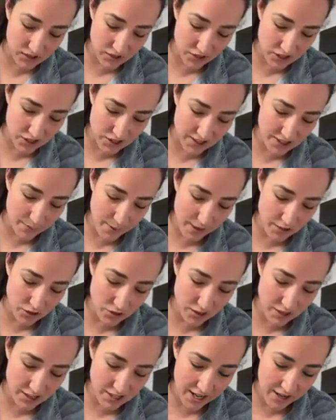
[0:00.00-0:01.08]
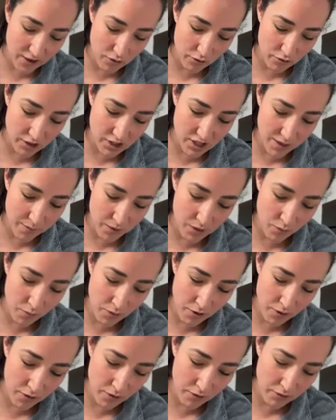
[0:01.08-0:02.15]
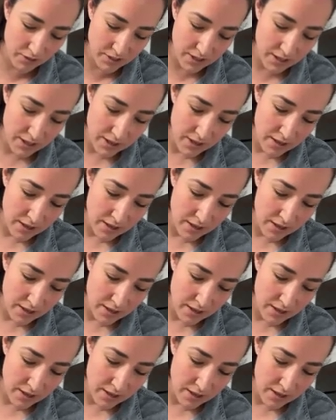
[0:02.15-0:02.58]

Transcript: So just make sure you take all the time in the world,